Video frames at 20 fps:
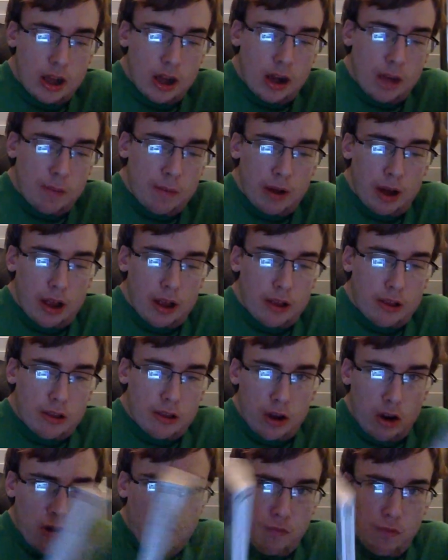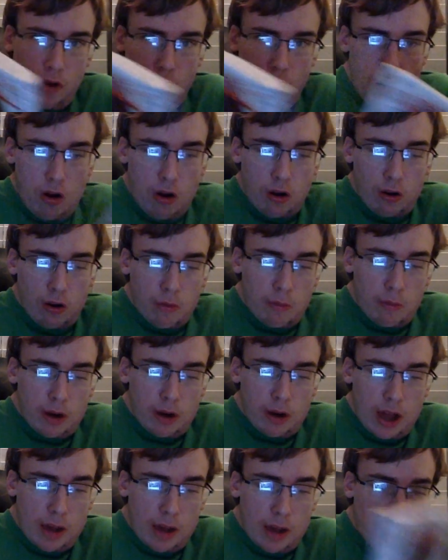But so far, from what I
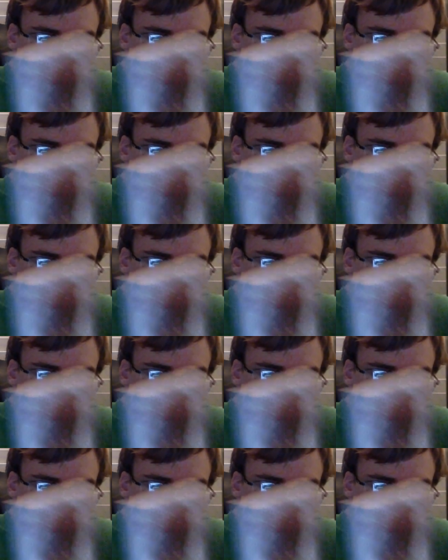have